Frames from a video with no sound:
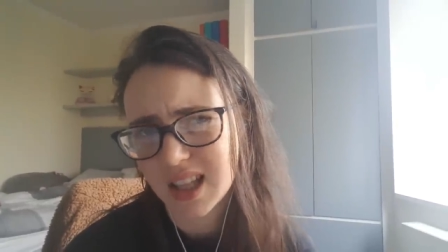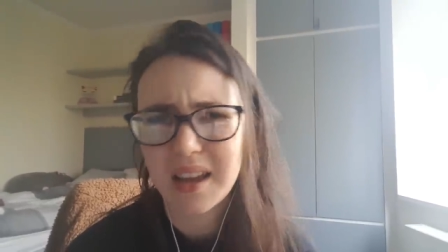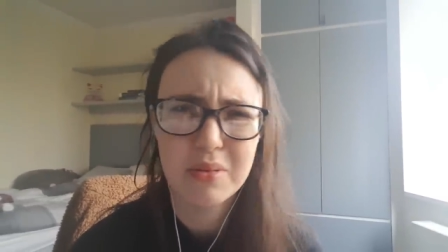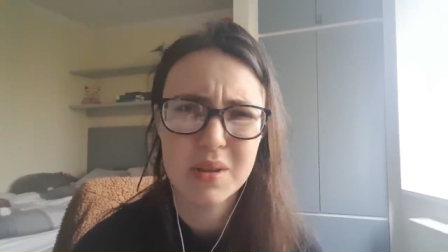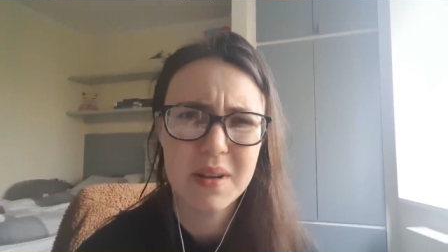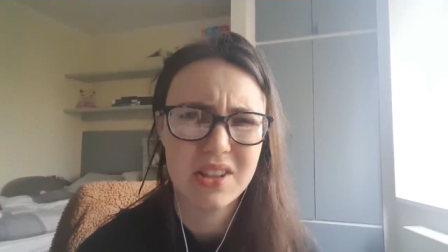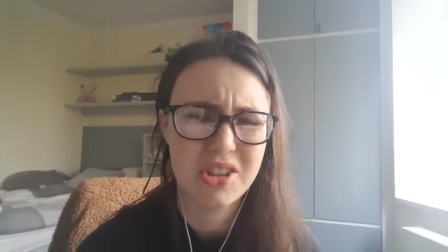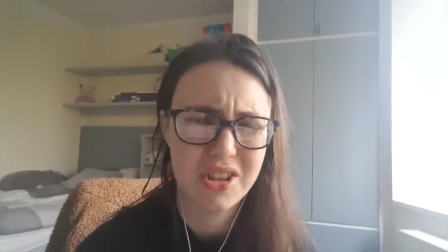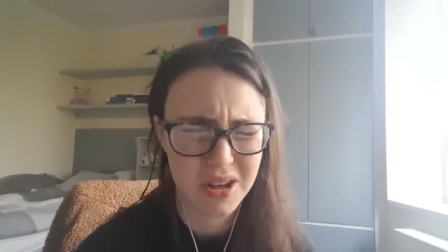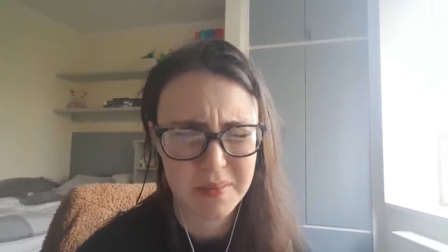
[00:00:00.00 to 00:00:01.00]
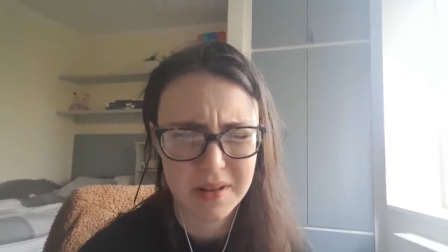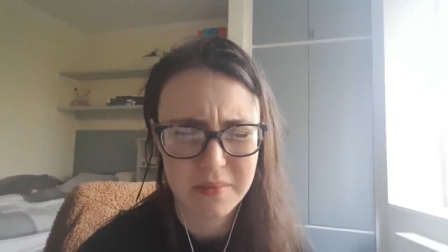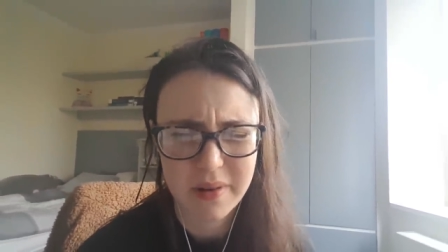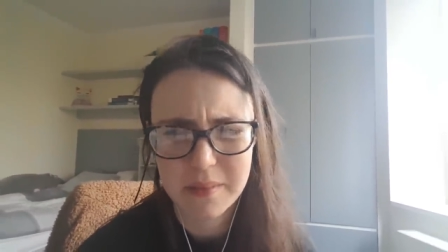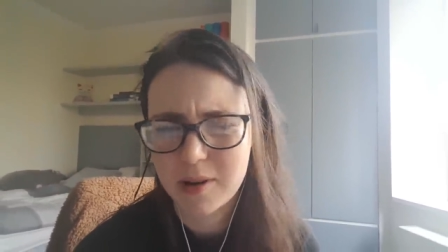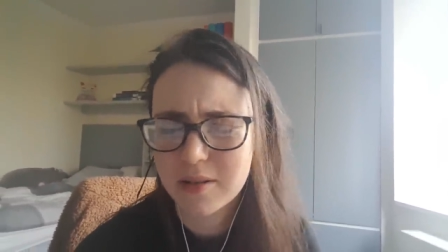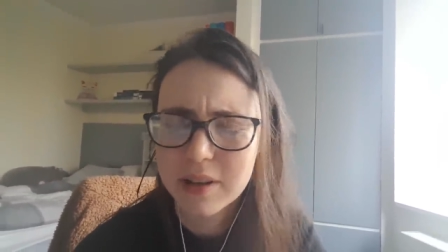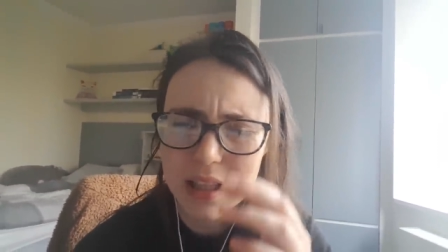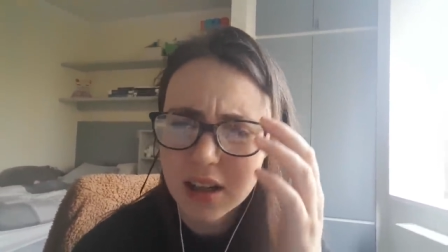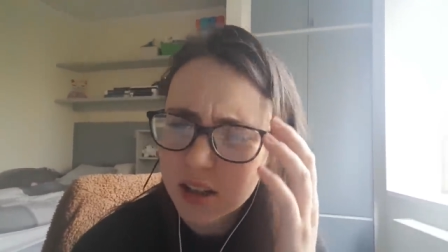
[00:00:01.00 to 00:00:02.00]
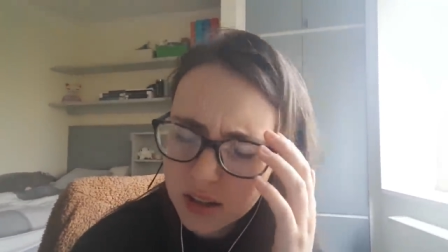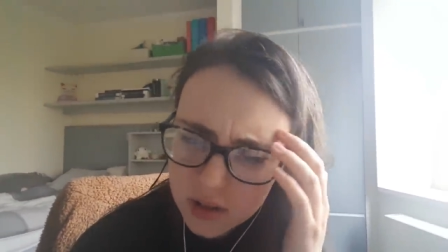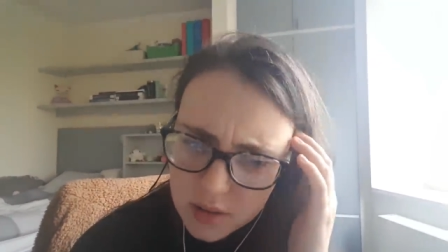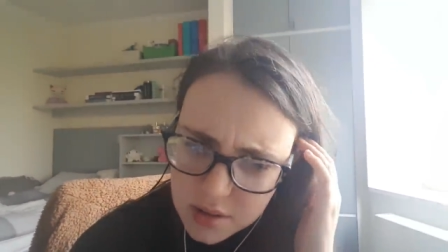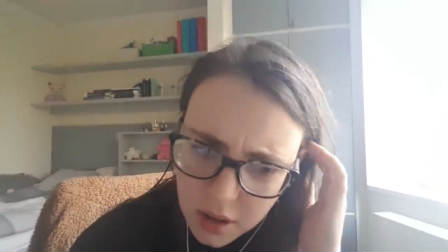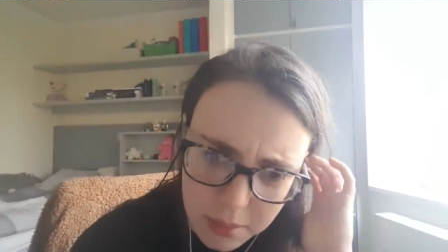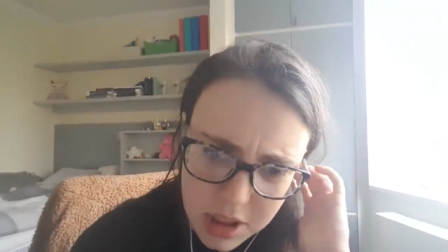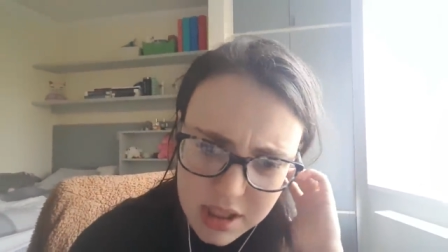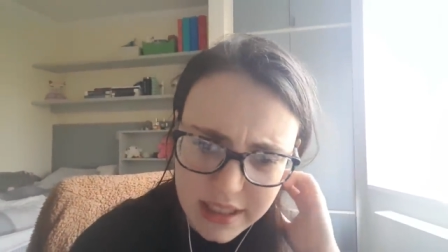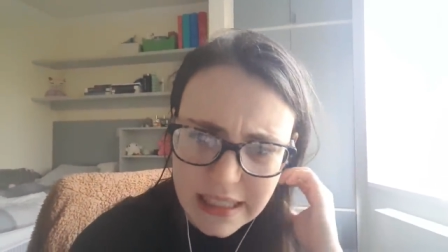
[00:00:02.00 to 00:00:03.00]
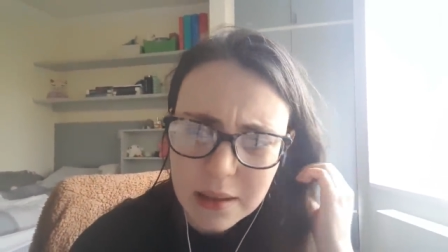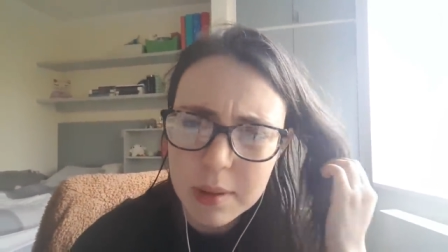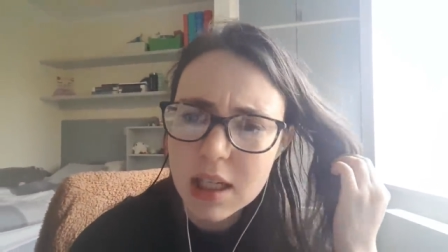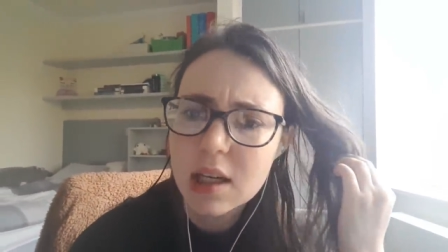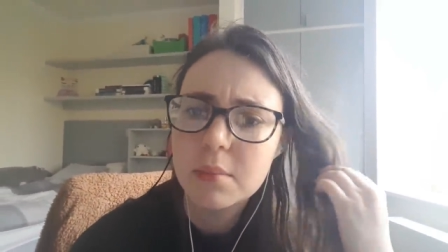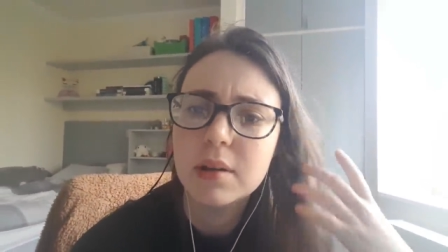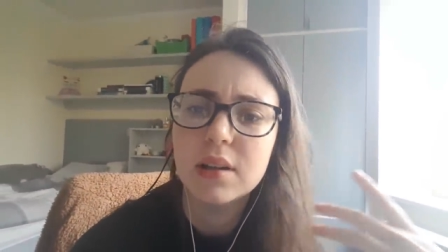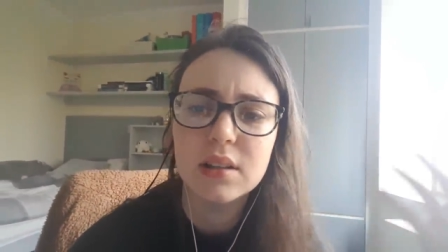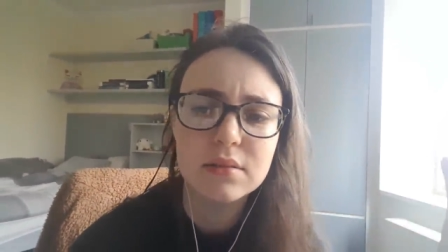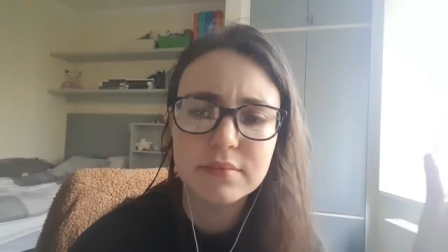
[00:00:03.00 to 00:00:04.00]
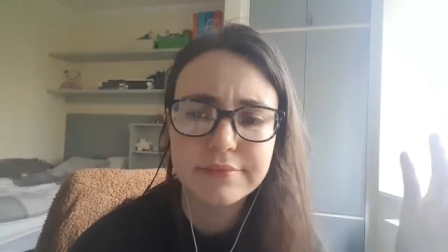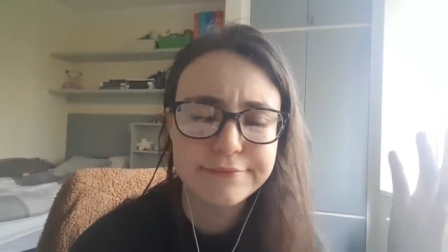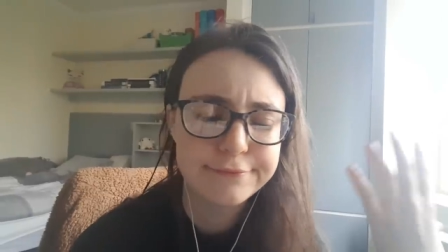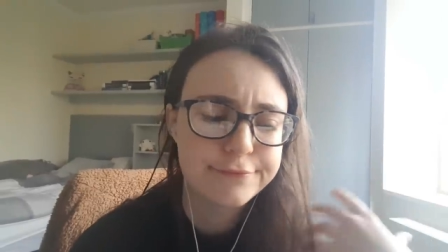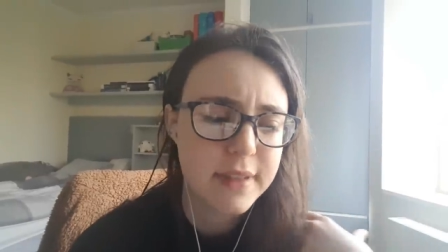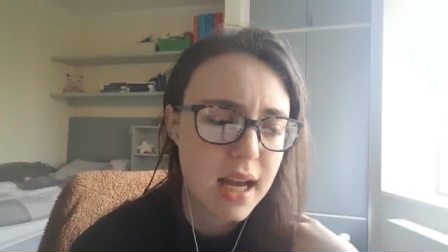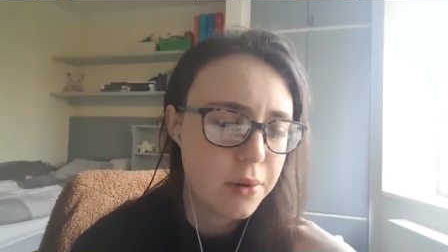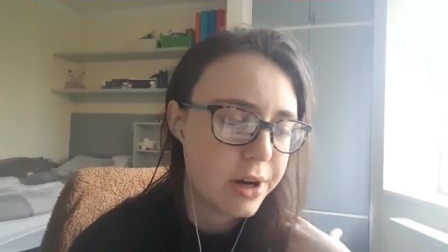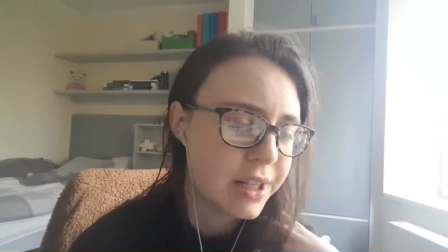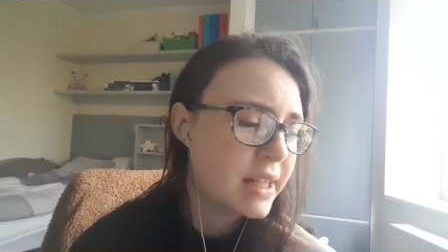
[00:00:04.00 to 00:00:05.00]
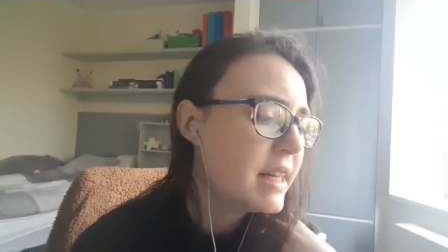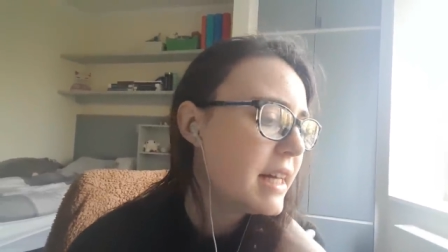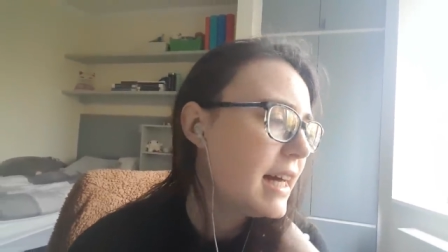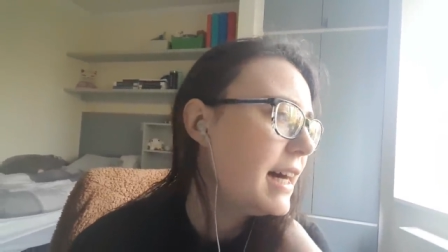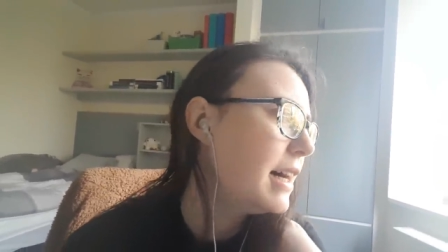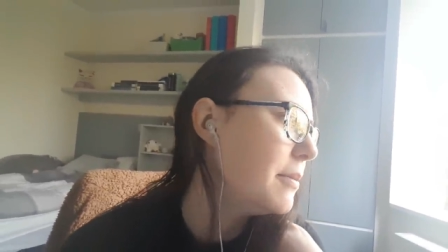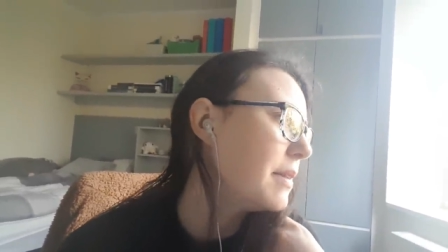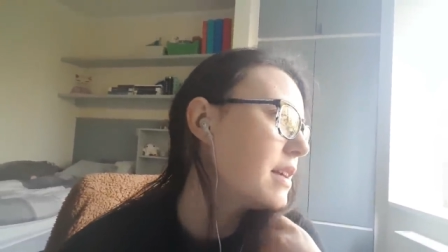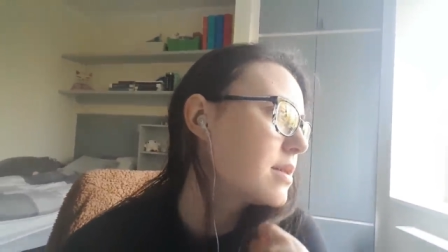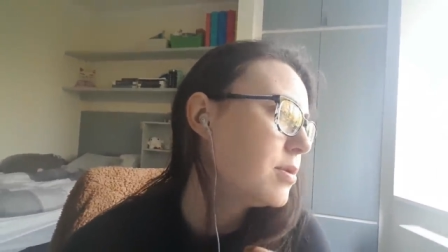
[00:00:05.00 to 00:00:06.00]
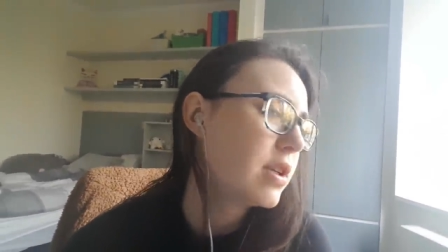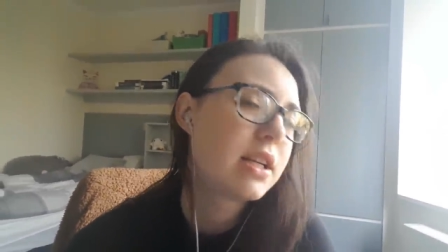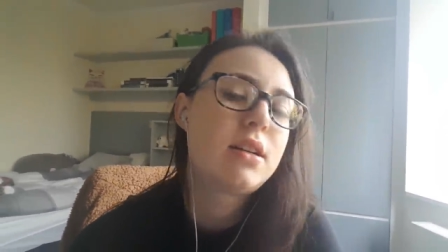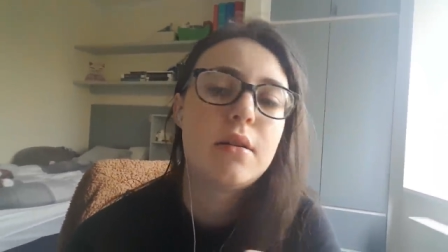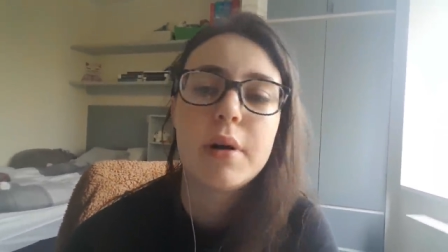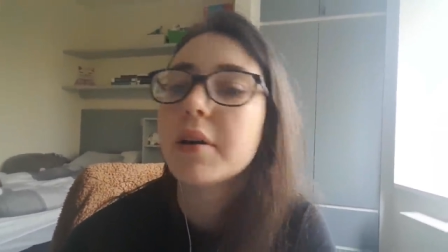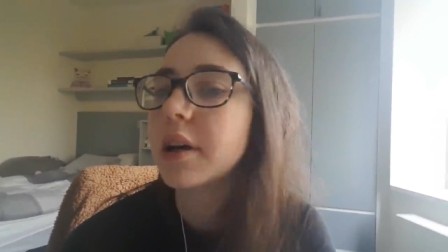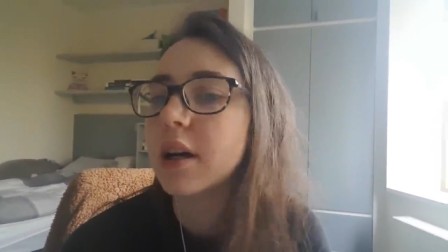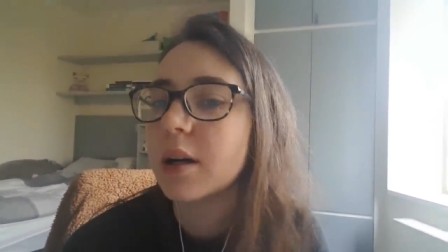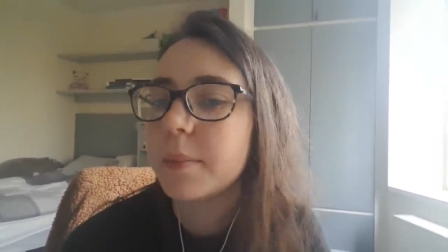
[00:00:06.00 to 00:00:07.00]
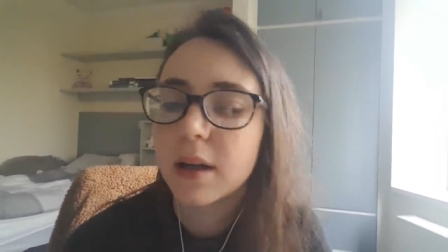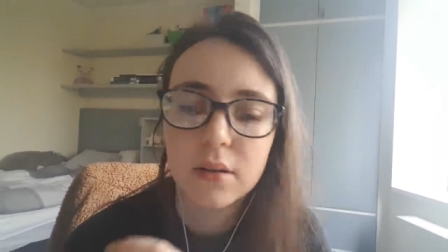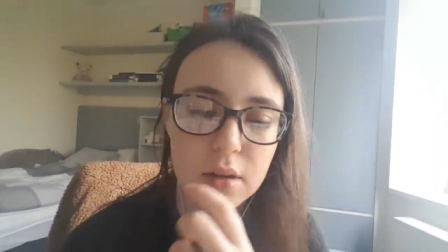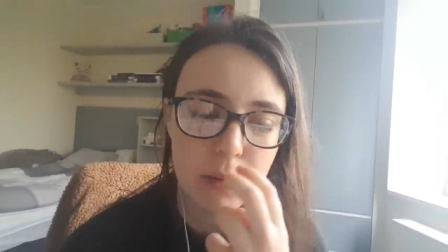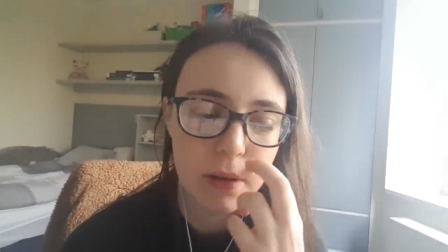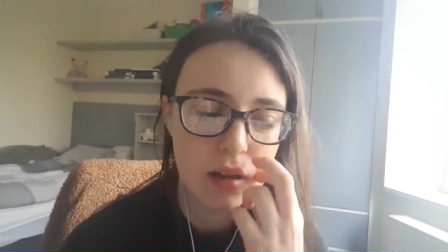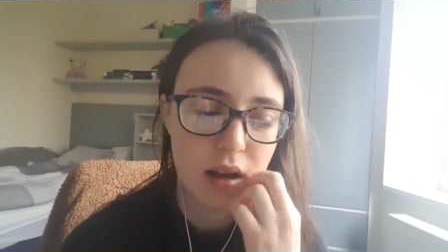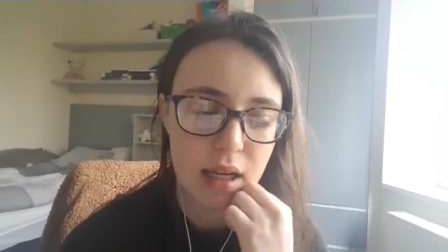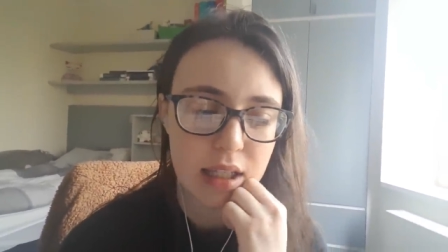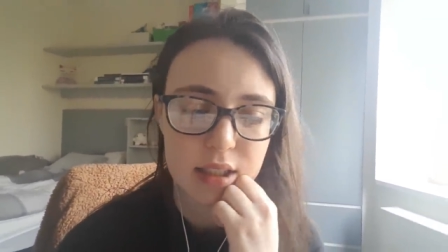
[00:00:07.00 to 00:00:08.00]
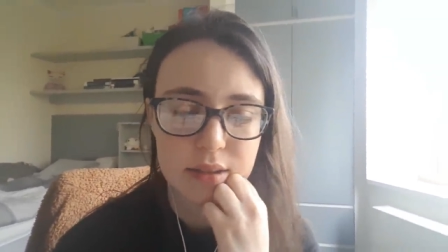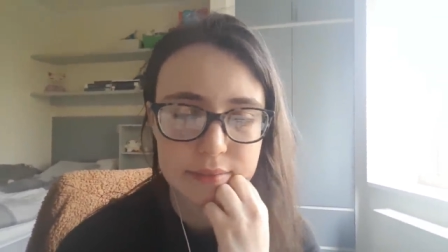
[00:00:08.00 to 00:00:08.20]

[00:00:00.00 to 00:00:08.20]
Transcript: it was a bit stupid on my part really. I could have got so much sleep, but oh well. Um, this morning I woke up, I got up at like